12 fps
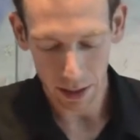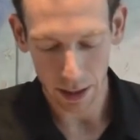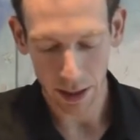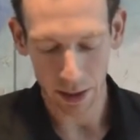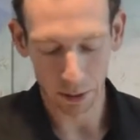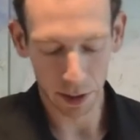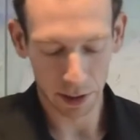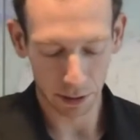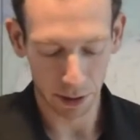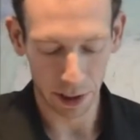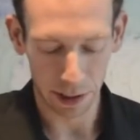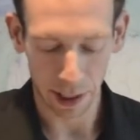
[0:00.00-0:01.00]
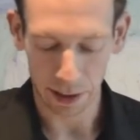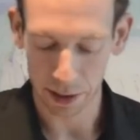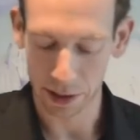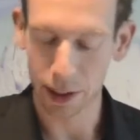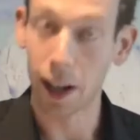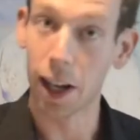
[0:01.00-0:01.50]
the reason for this
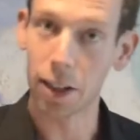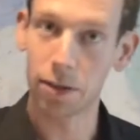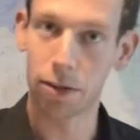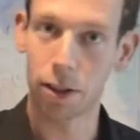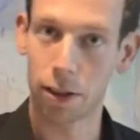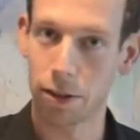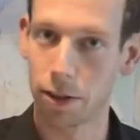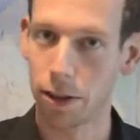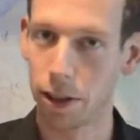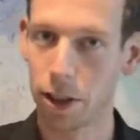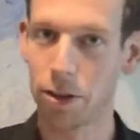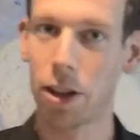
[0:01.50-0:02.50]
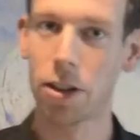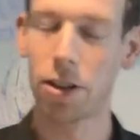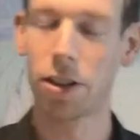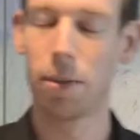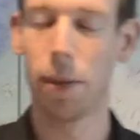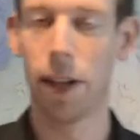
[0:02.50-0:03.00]
exercise, for
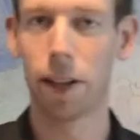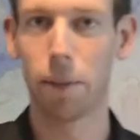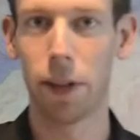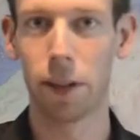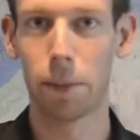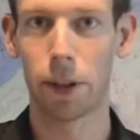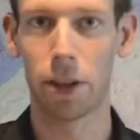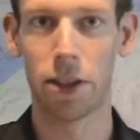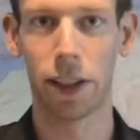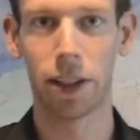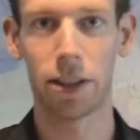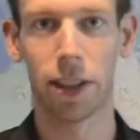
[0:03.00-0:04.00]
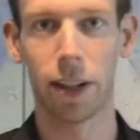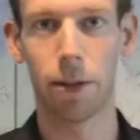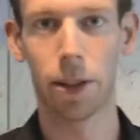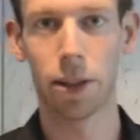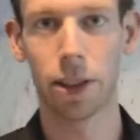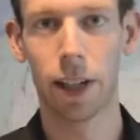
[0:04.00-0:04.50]
instructions to make a peanut butter and jelly
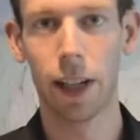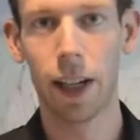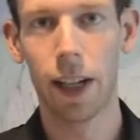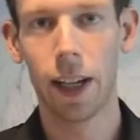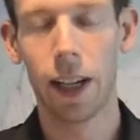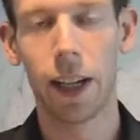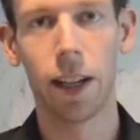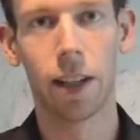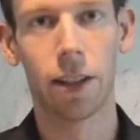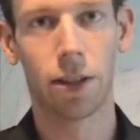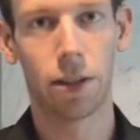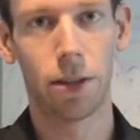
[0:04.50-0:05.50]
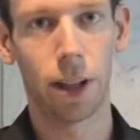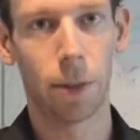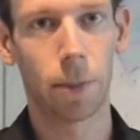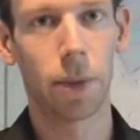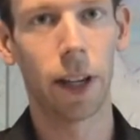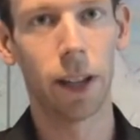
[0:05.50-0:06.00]
sandwich, is to
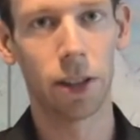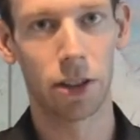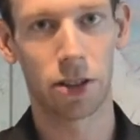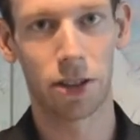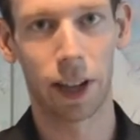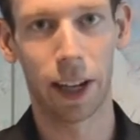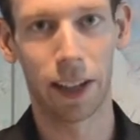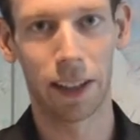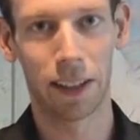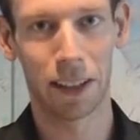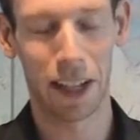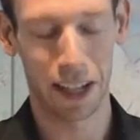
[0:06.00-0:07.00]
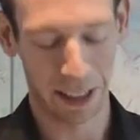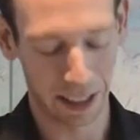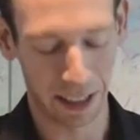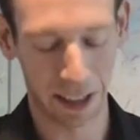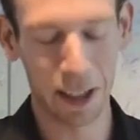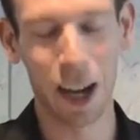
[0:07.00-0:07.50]
help illustrate, in
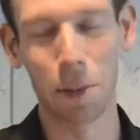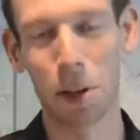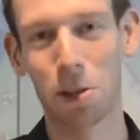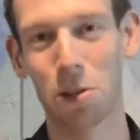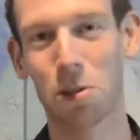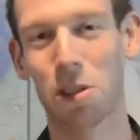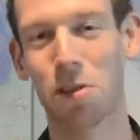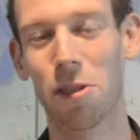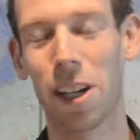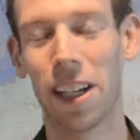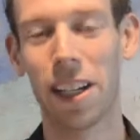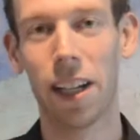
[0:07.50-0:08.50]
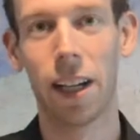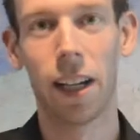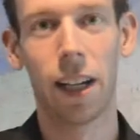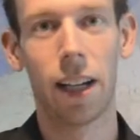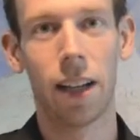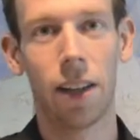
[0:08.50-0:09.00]
a comical sort of way,
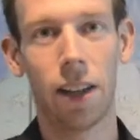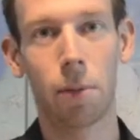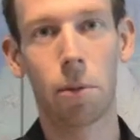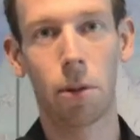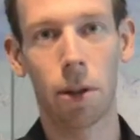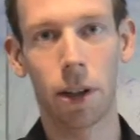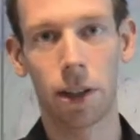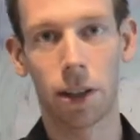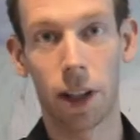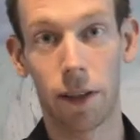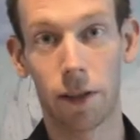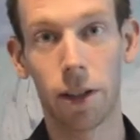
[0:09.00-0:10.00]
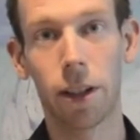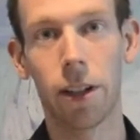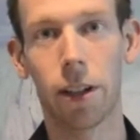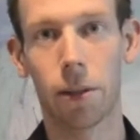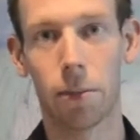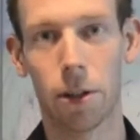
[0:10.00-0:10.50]
the importance of
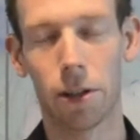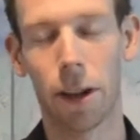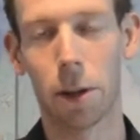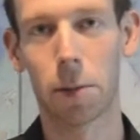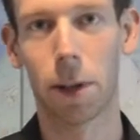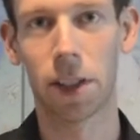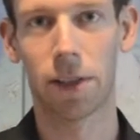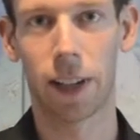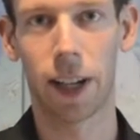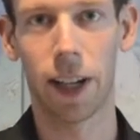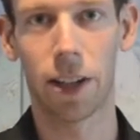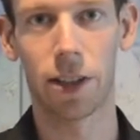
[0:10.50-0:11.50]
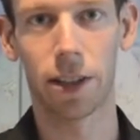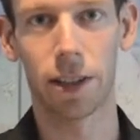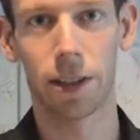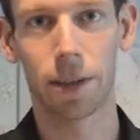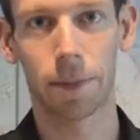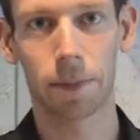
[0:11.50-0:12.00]
good program
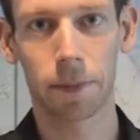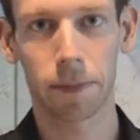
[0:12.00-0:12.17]
specifications.